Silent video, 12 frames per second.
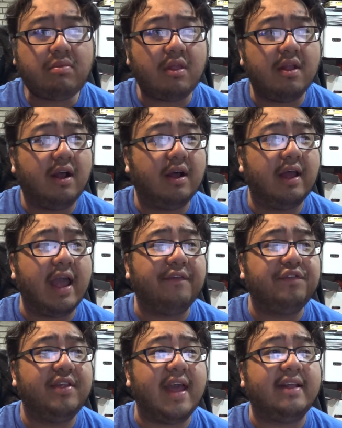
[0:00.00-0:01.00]

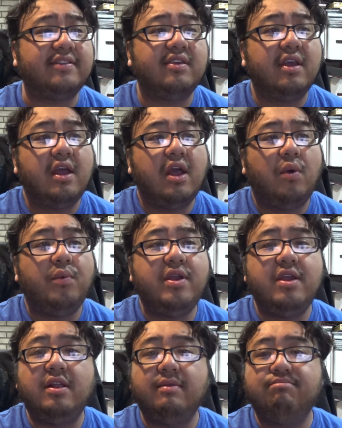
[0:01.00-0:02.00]
After that,
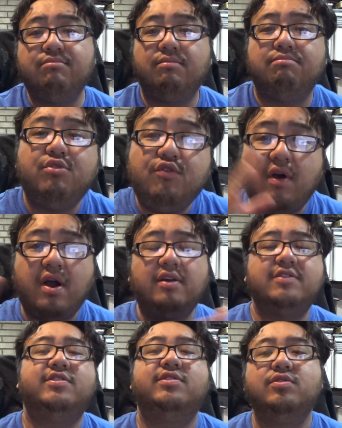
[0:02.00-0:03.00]
we move
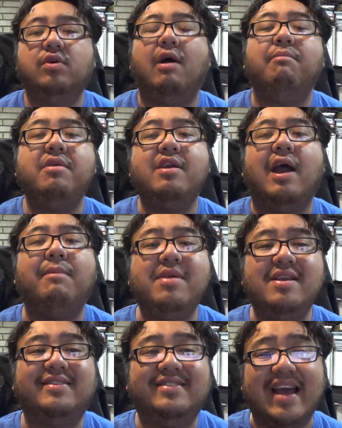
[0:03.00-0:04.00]
on to
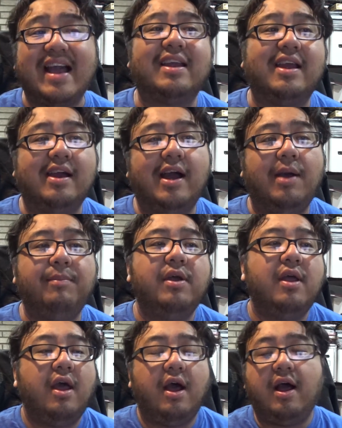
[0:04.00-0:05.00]
AmiAmi.com.
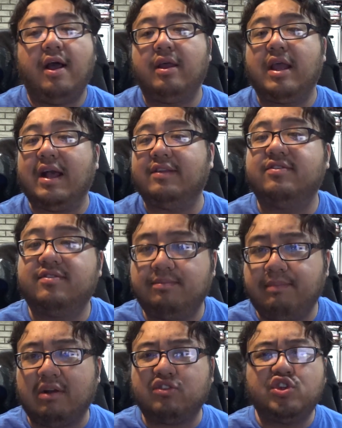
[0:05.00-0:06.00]
Got
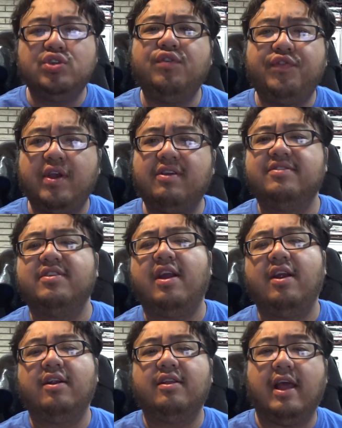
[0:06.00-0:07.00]
about 2 figures
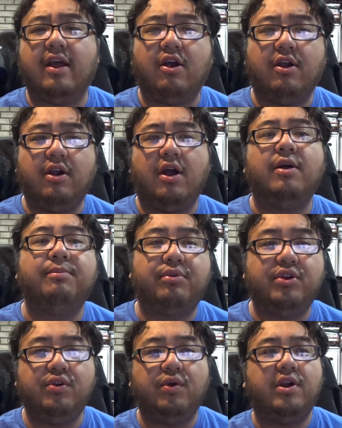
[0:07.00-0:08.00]
there that are on
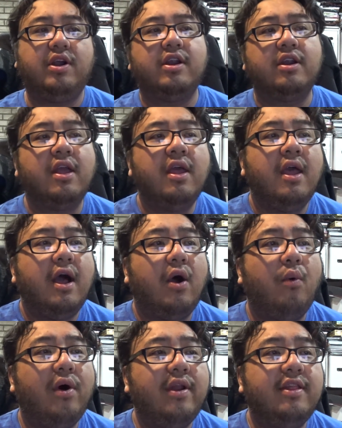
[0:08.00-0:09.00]
pre-ordered.
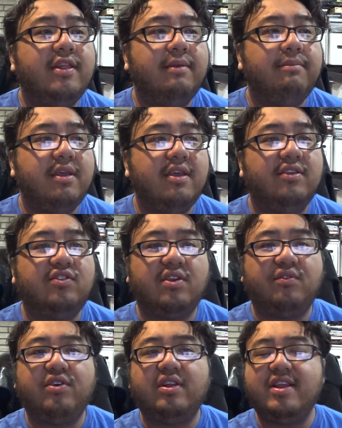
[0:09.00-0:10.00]
One of them is
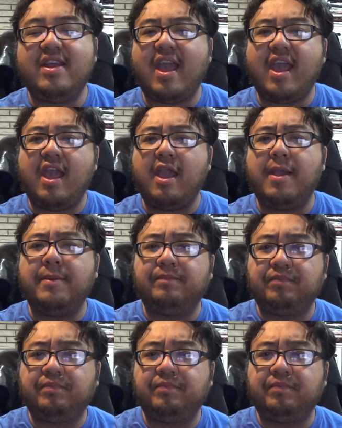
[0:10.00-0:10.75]
really a